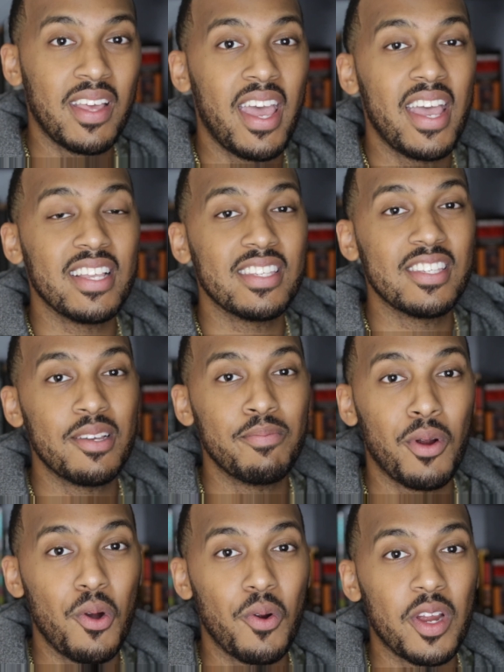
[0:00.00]
And some
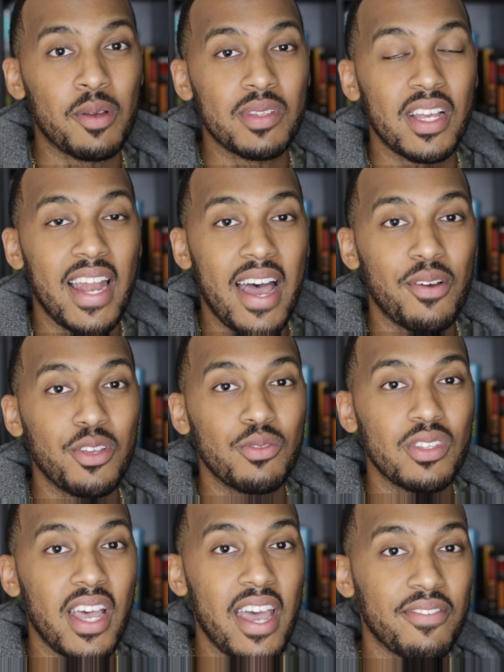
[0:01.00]
programs allow you
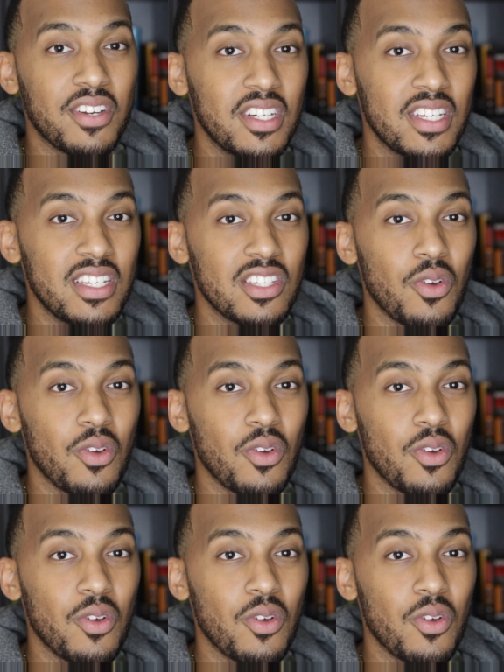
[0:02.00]
to have cookies